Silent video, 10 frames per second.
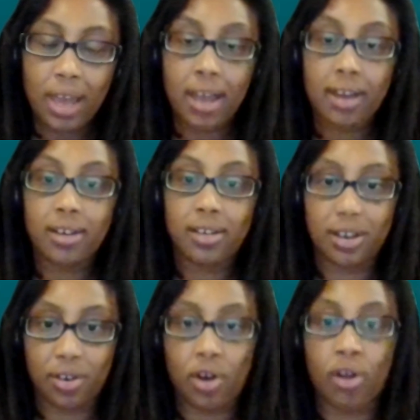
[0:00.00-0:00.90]
And
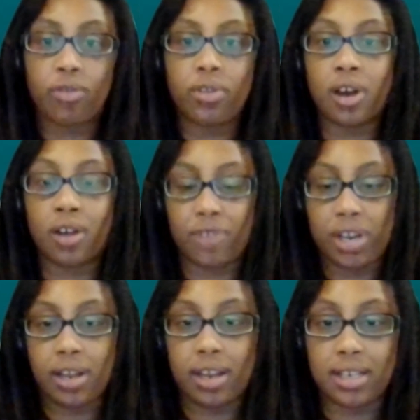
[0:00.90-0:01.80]
you know, all uh,
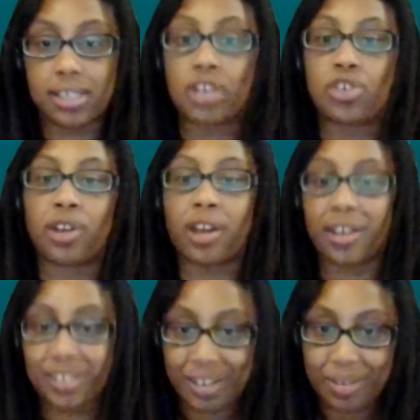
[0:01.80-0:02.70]
via a
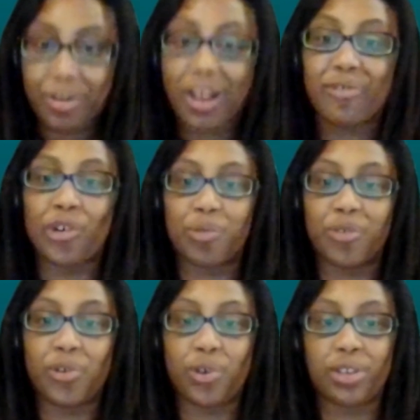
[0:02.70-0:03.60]
decentralized platform,
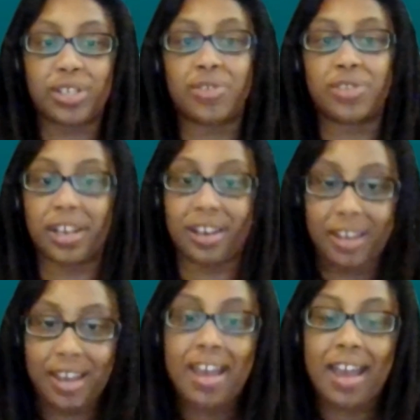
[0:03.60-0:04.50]
of course, using
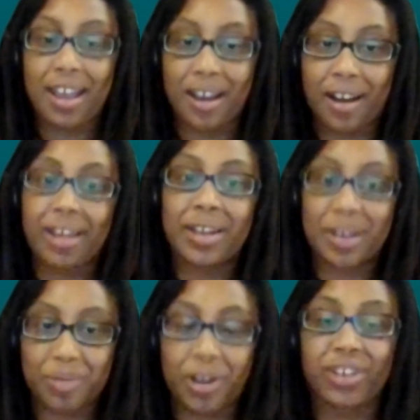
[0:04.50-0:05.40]
AI
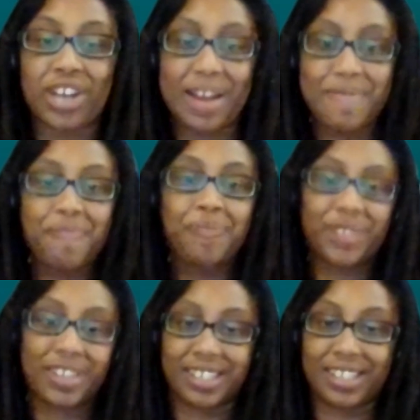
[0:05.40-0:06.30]
blockchain.
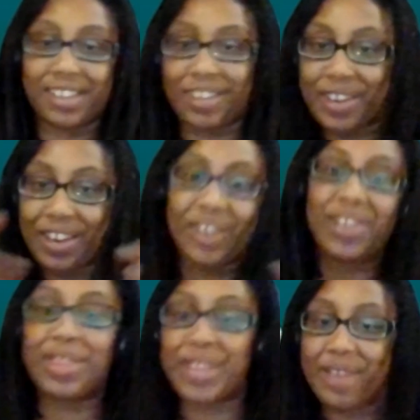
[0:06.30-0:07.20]
That's the you know
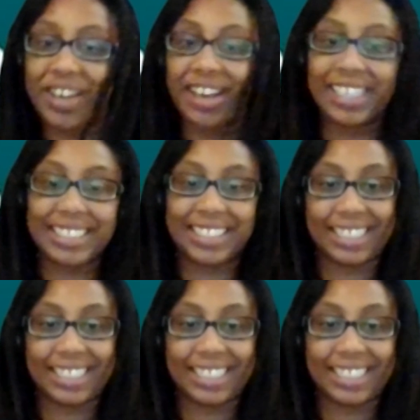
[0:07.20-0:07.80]
the theme here.